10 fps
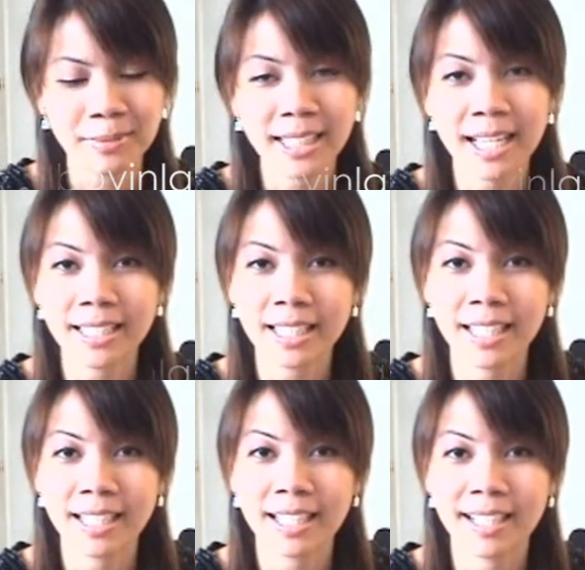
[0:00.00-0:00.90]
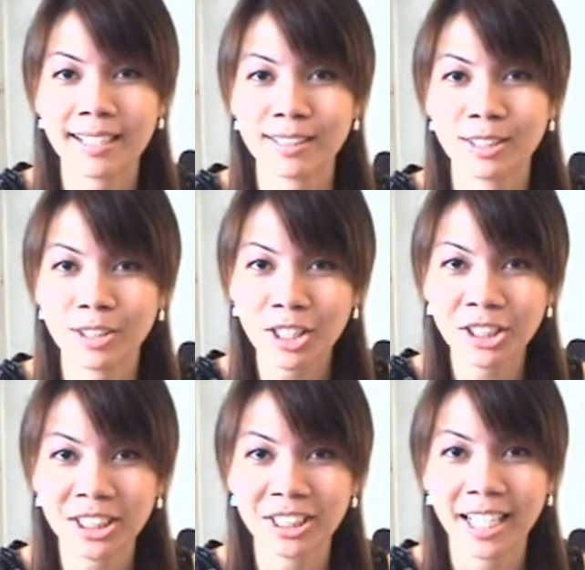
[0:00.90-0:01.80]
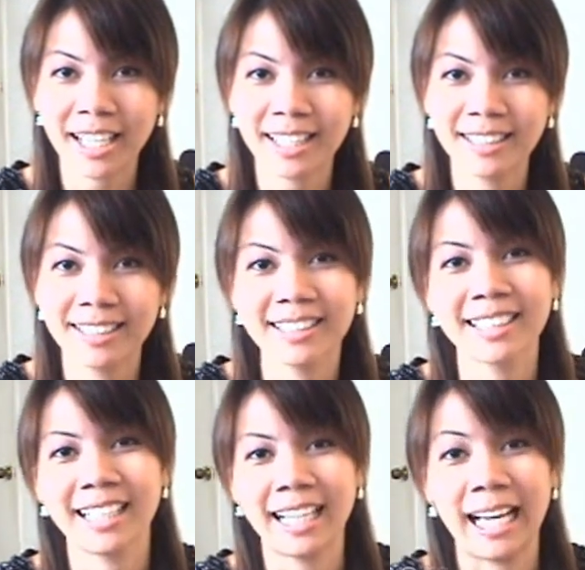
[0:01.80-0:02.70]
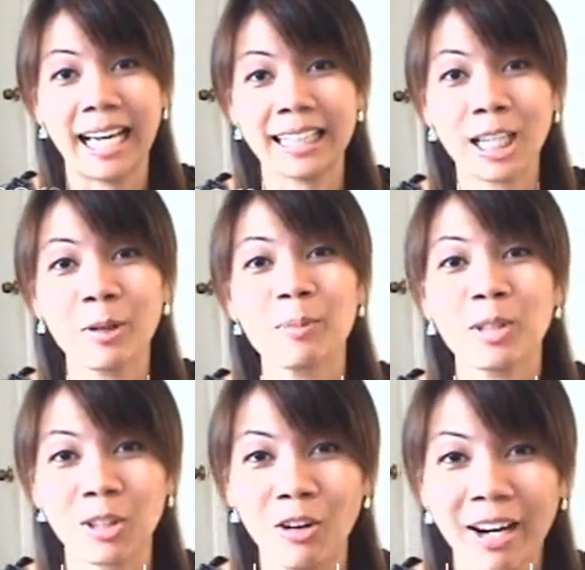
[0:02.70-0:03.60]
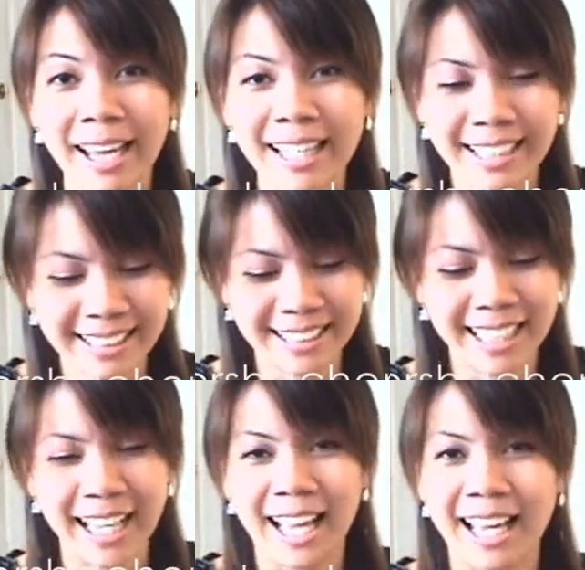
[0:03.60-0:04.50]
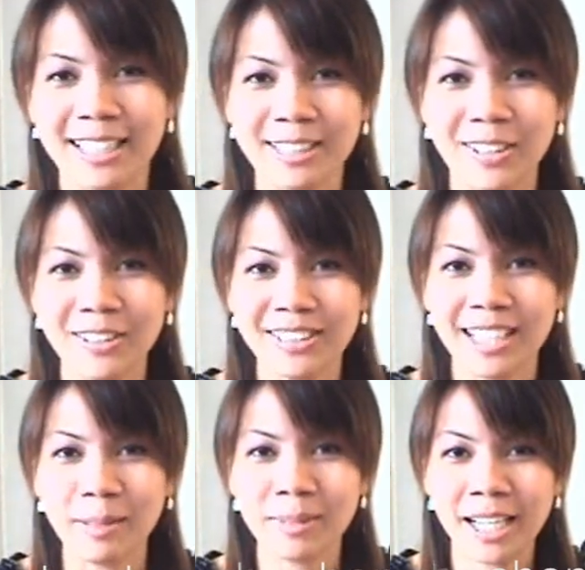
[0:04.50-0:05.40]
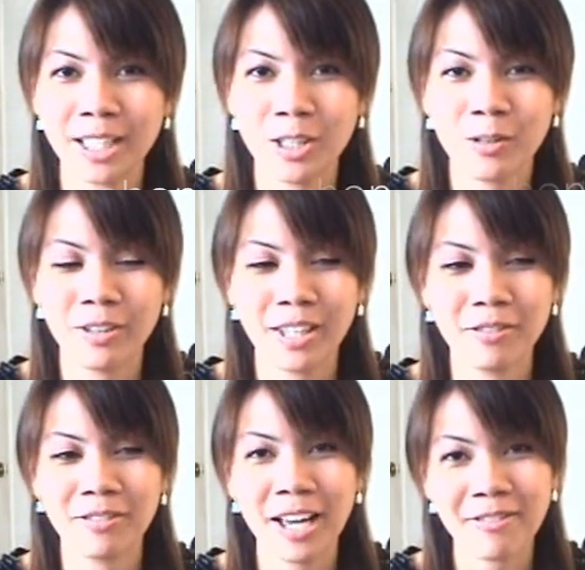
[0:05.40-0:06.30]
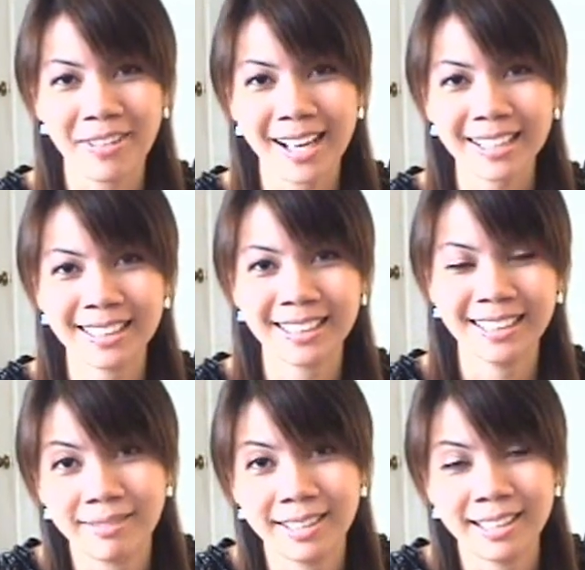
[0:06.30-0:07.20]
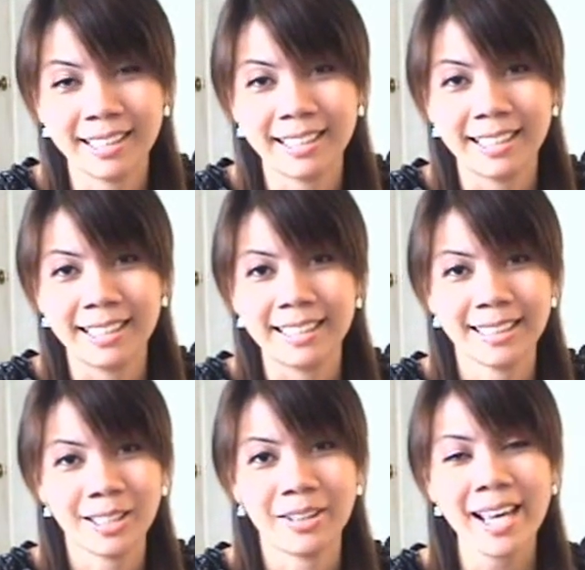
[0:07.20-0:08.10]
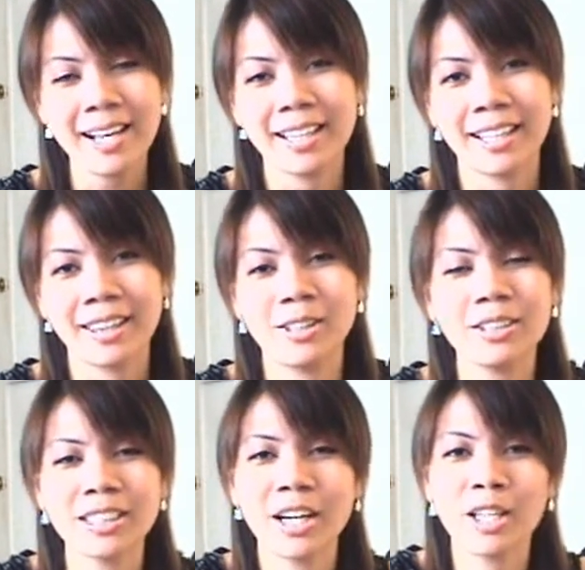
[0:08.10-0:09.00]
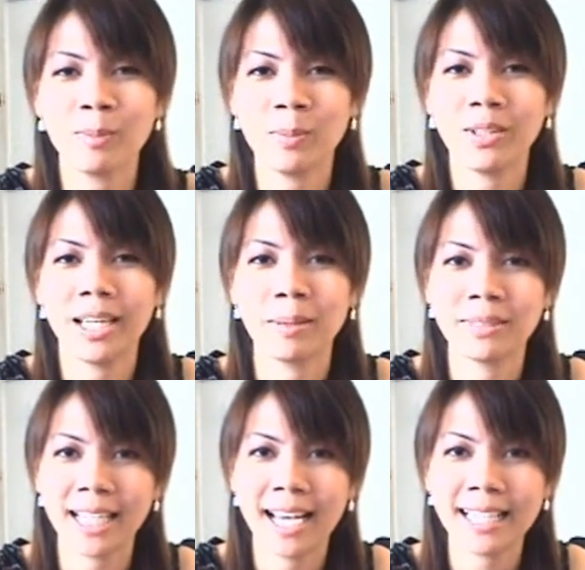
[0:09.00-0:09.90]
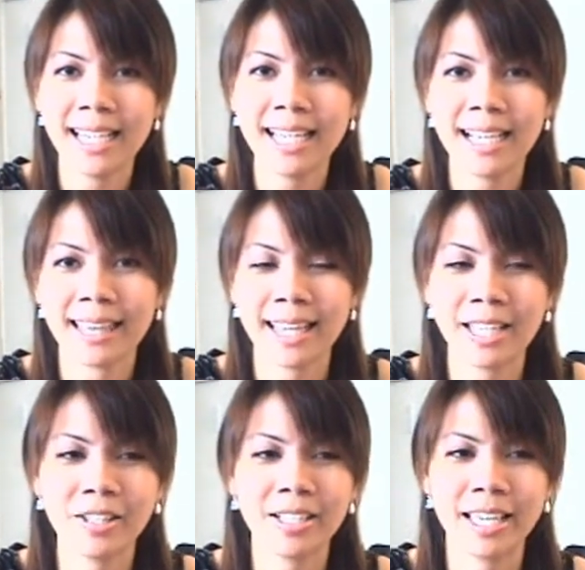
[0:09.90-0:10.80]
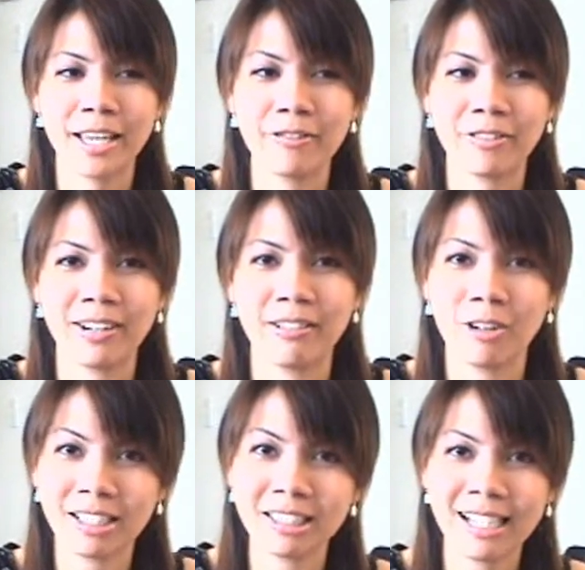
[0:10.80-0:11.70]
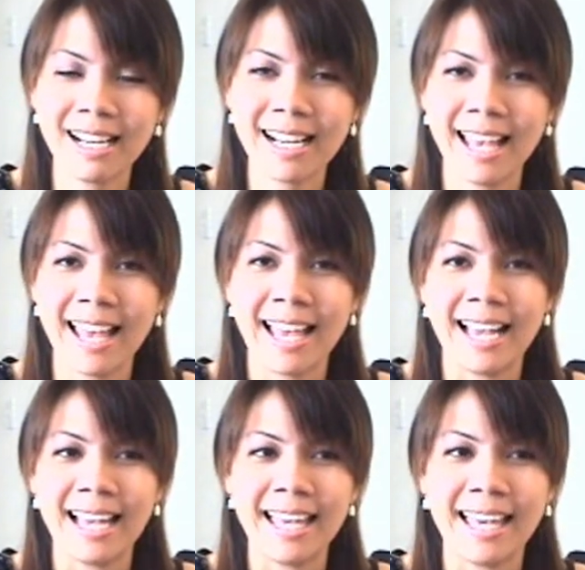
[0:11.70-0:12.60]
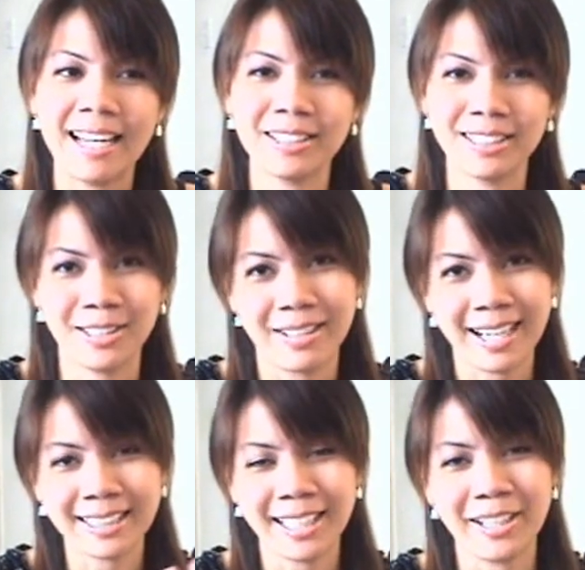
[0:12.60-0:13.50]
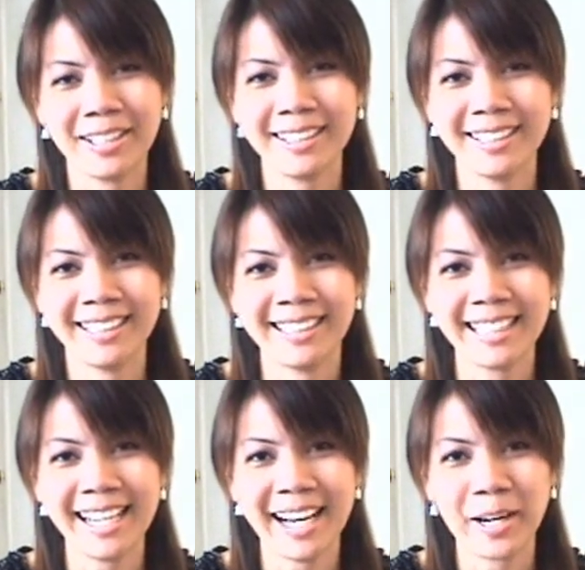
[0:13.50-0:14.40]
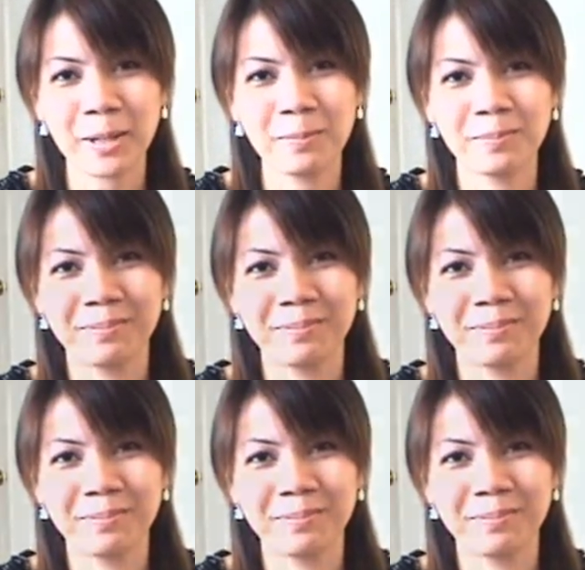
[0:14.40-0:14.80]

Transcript: I'm tagging Sorsha Chen. Ate gawin mo to, okay? So, I'm tagging you with the 5 facts. So yeah, those are the people that I'm tagging and thank you again for watching and I'll see you guys later. Take care.